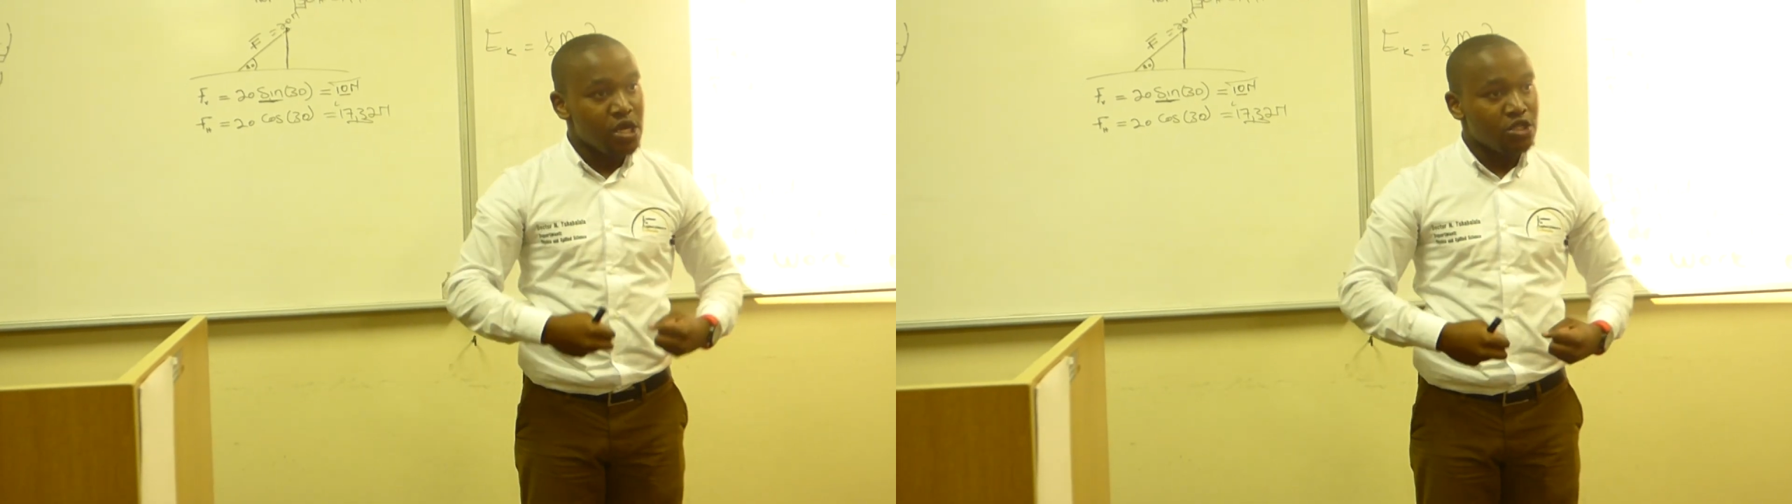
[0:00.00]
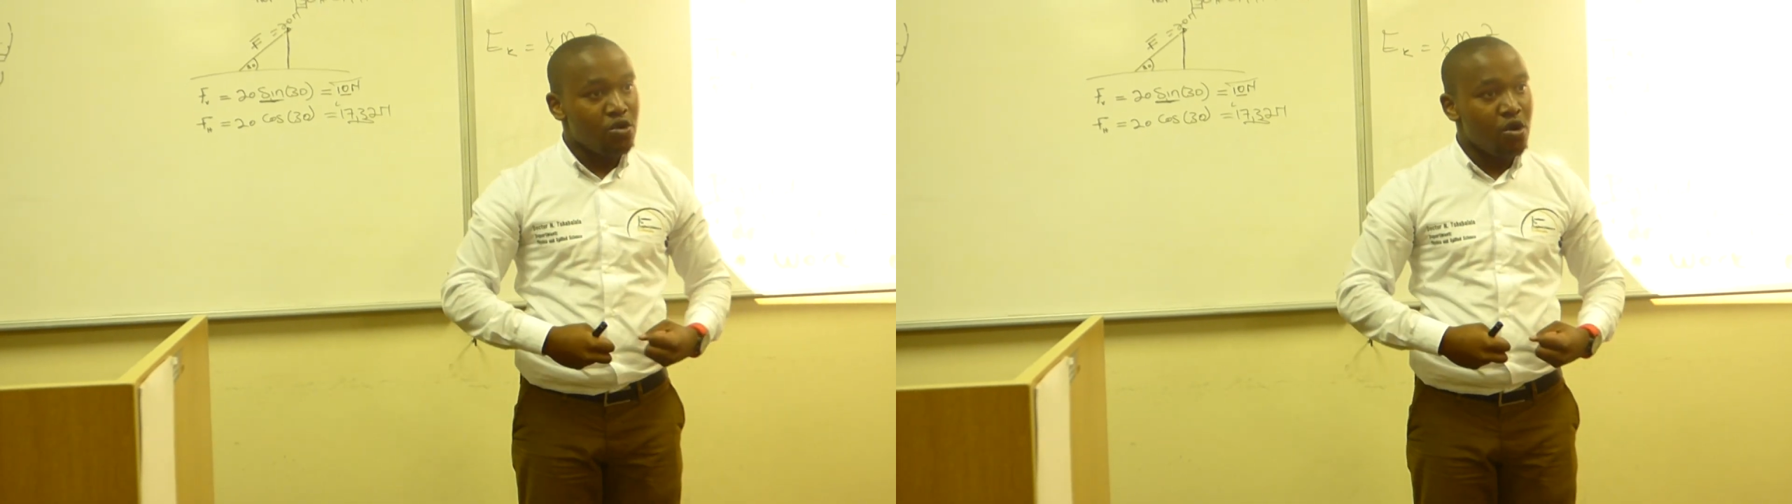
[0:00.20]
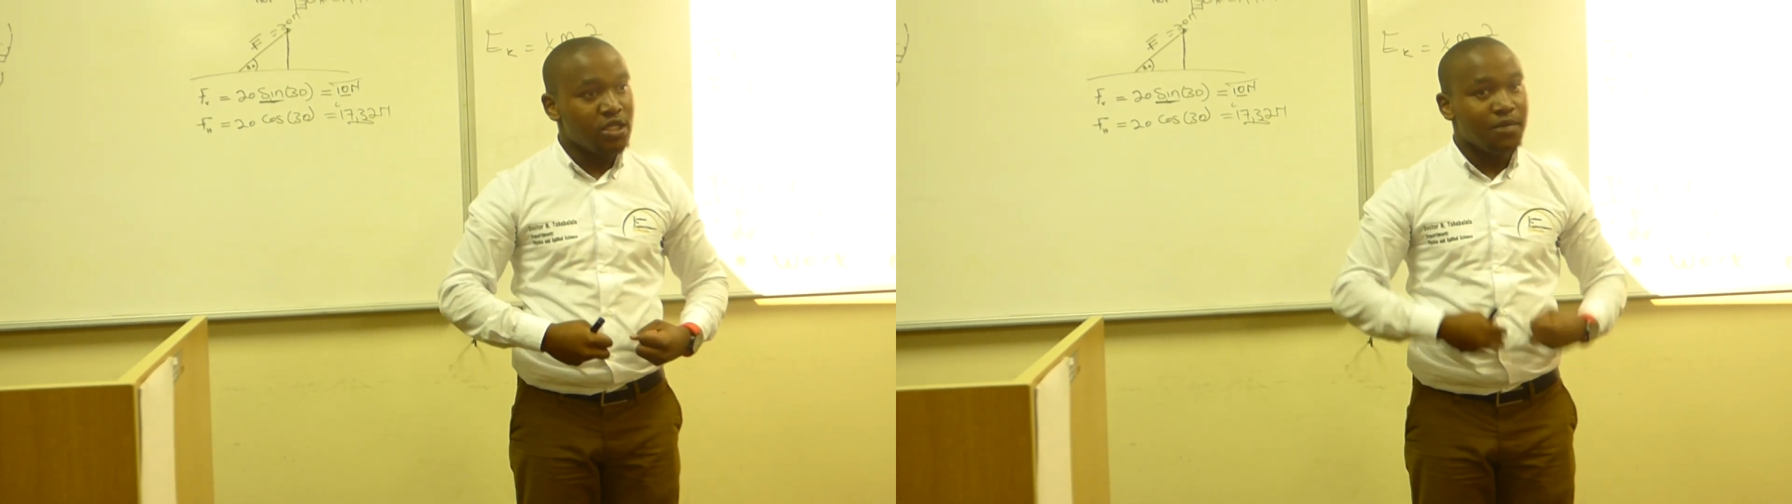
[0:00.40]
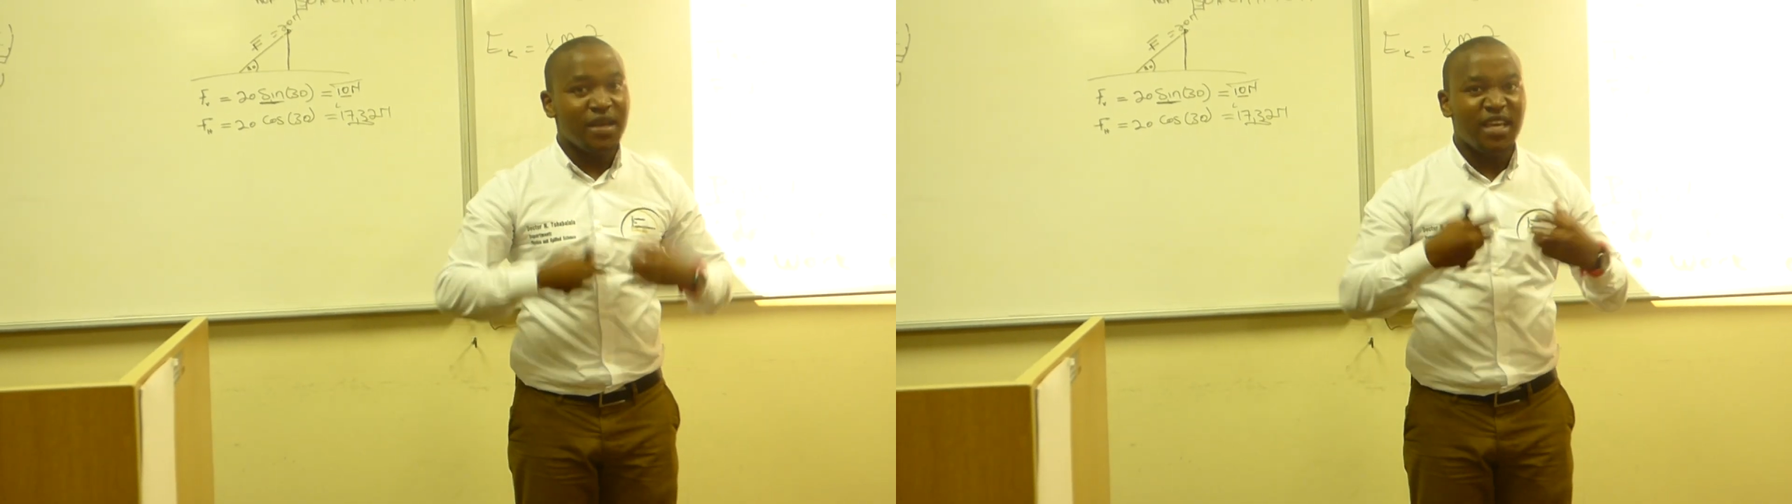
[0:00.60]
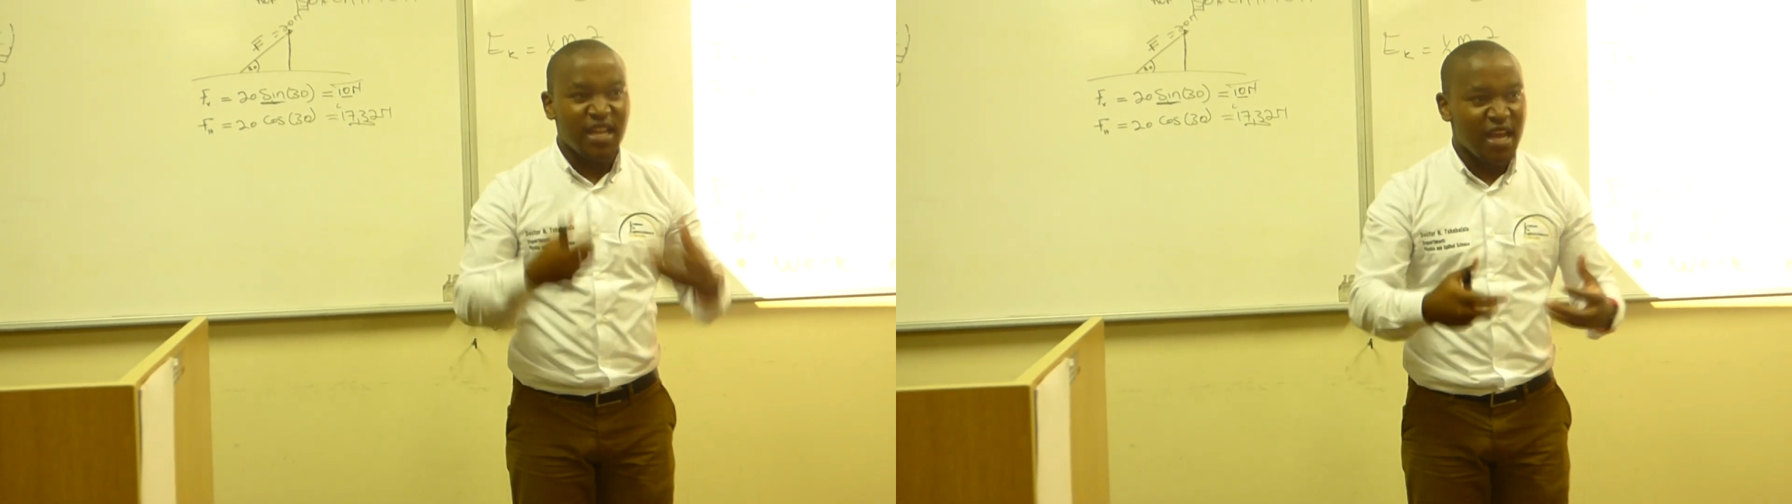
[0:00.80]
is called
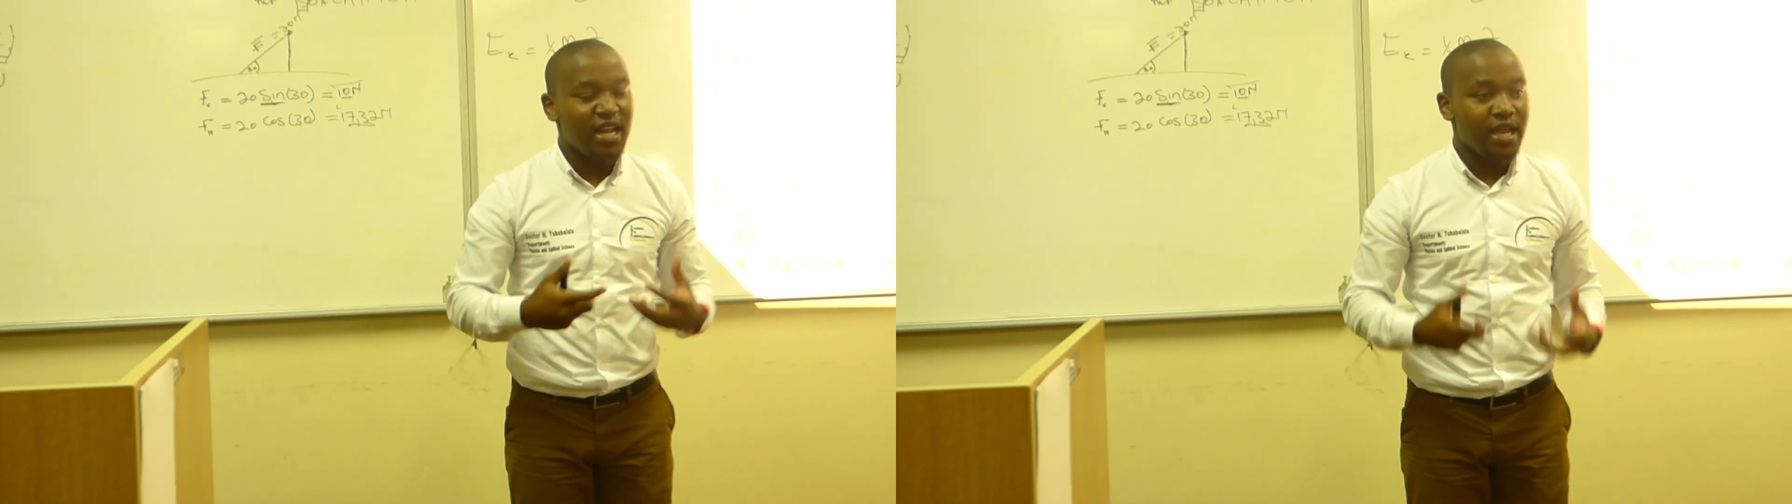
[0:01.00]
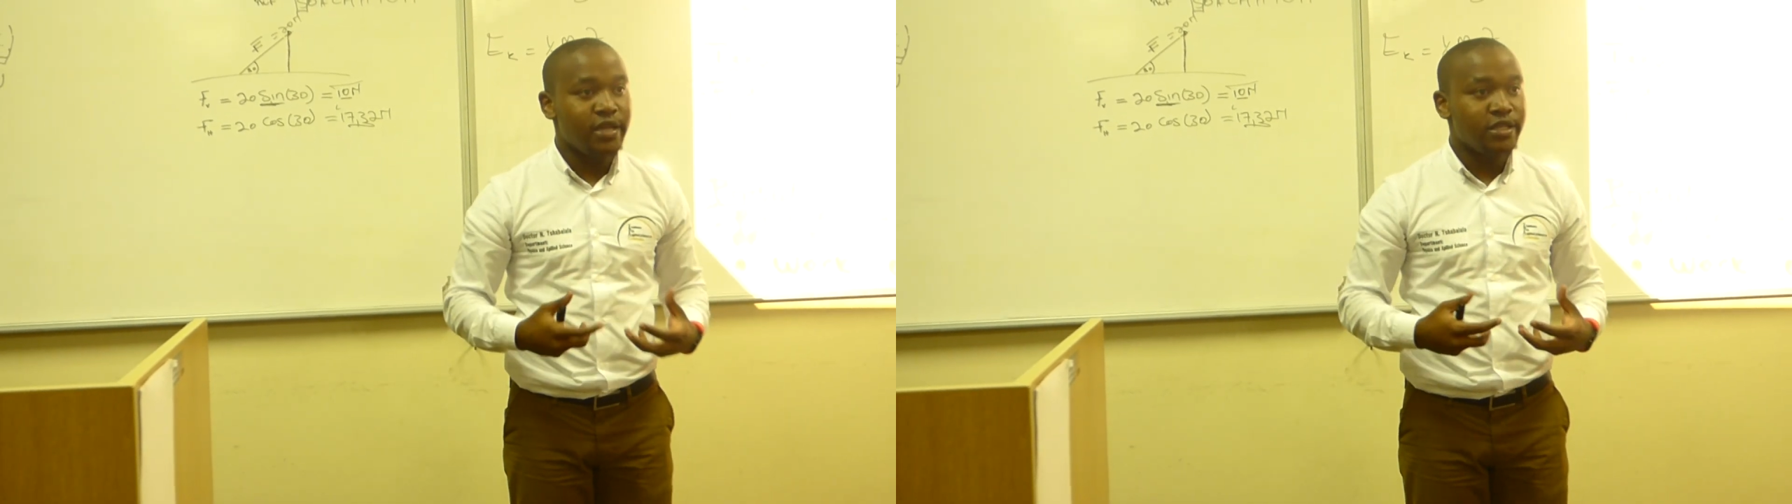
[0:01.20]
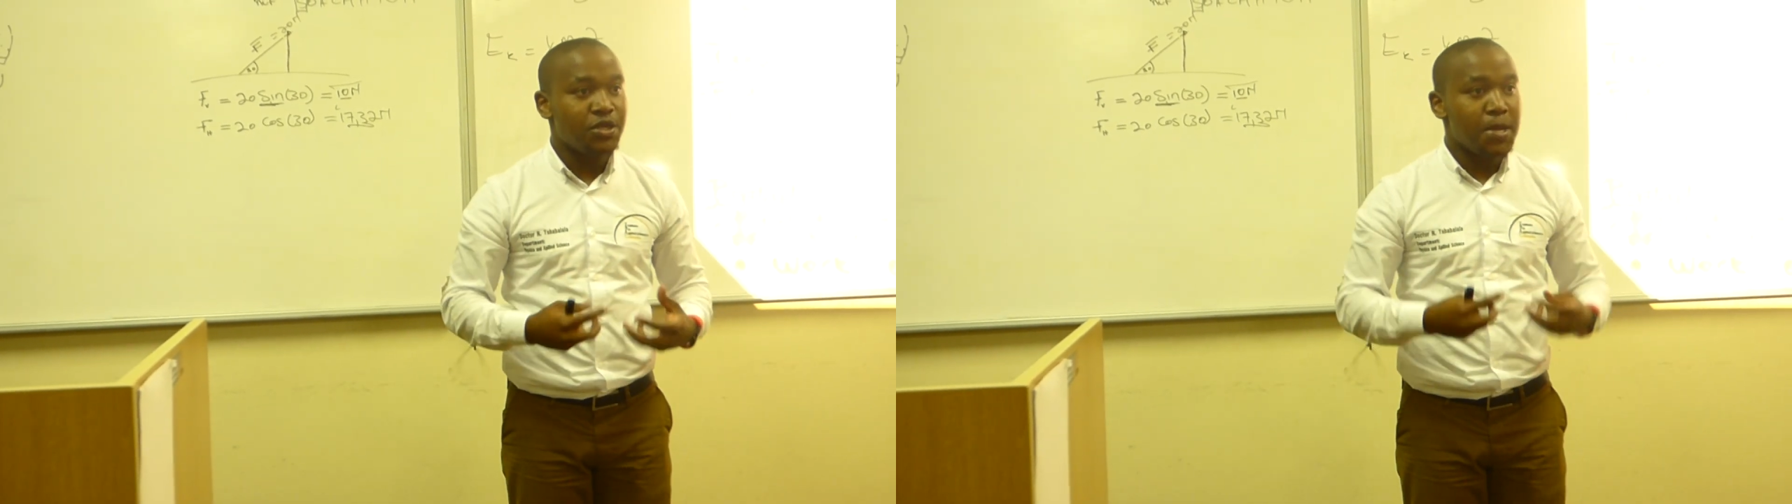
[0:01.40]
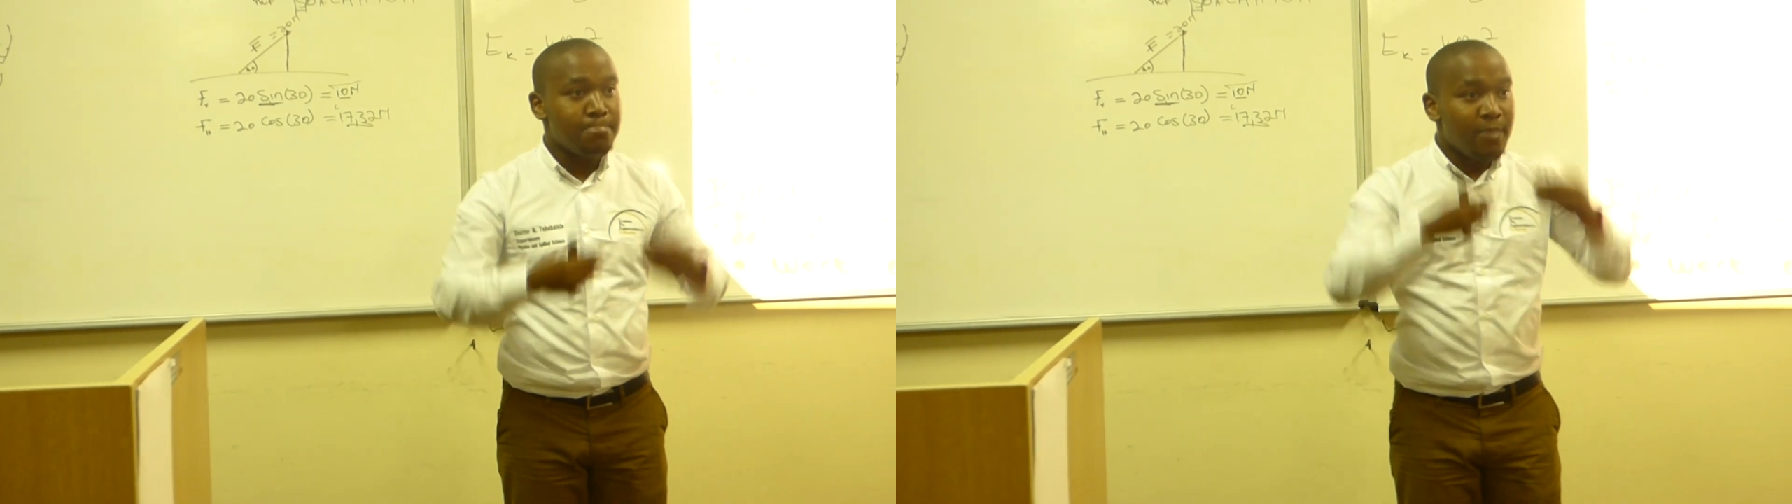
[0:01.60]
mechanical energy.